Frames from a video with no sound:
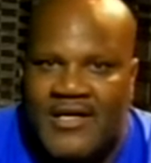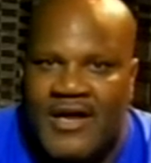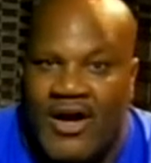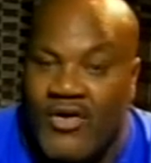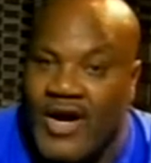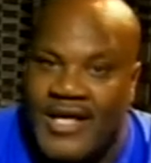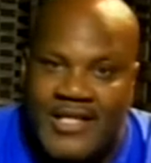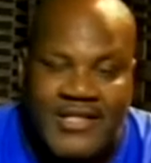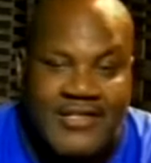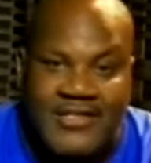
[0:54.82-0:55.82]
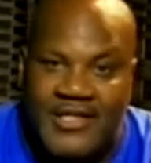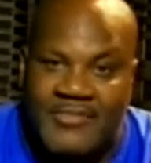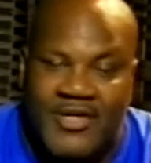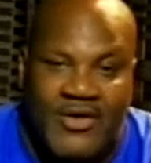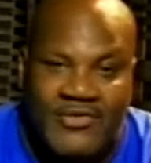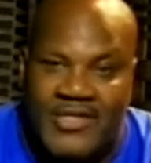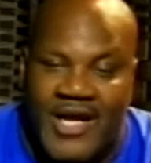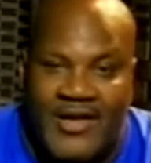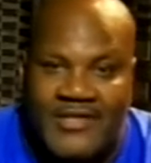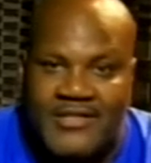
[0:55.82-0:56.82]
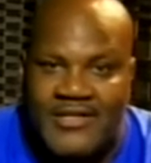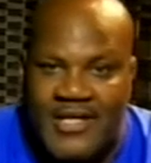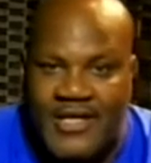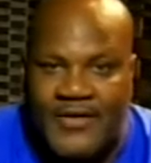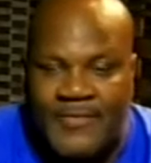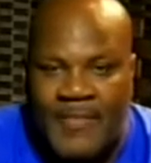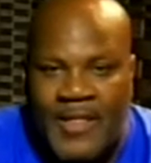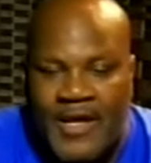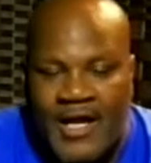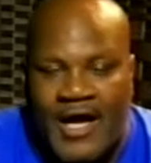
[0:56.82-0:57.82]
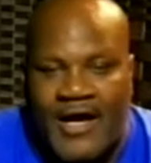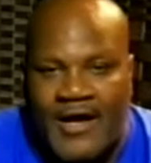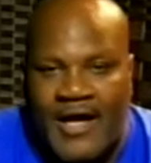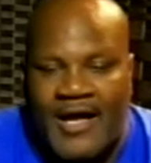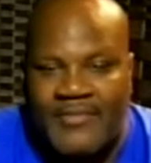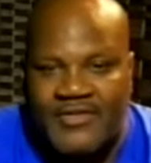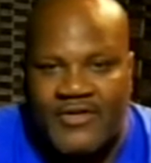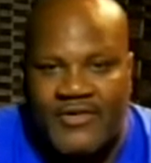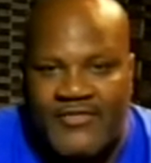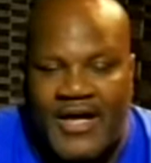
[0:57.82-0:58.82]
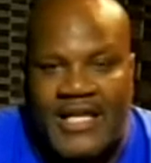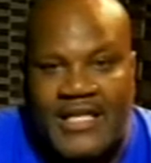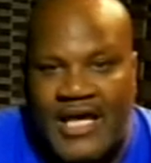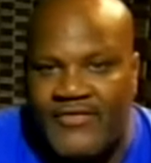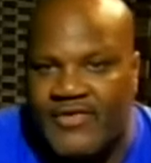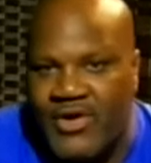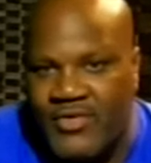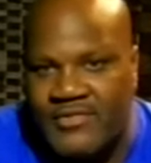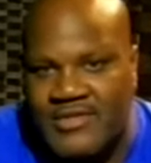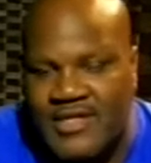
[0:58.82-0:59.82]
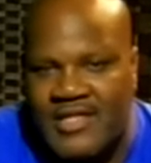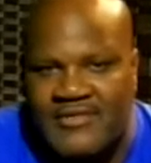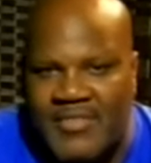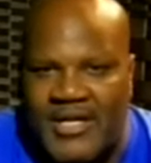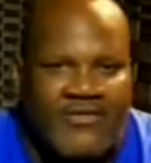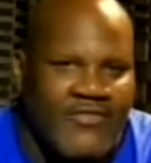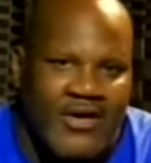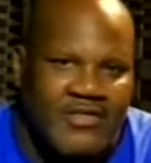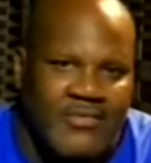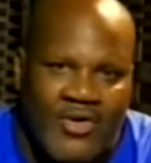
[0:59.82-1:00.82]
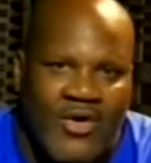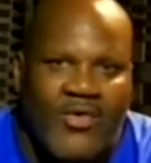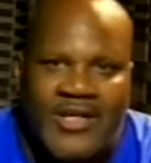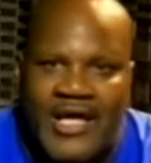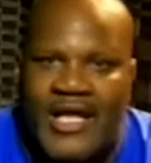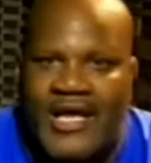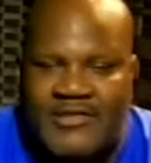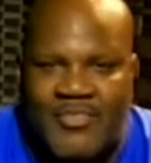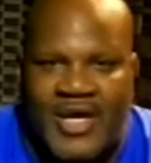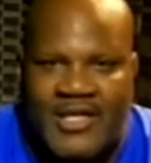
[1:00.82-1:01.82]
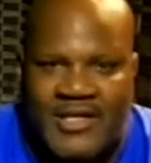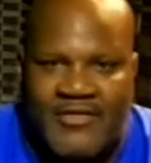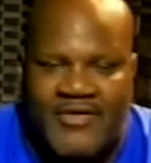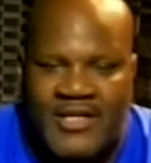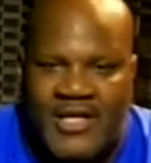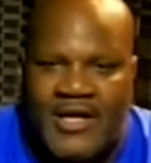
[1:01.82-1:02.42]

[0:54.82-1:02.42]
All right, ladies and gentlemen, Coach Garrison here. I'm a certified life coach, and that's about as far as I'm going to go in that aspect of it.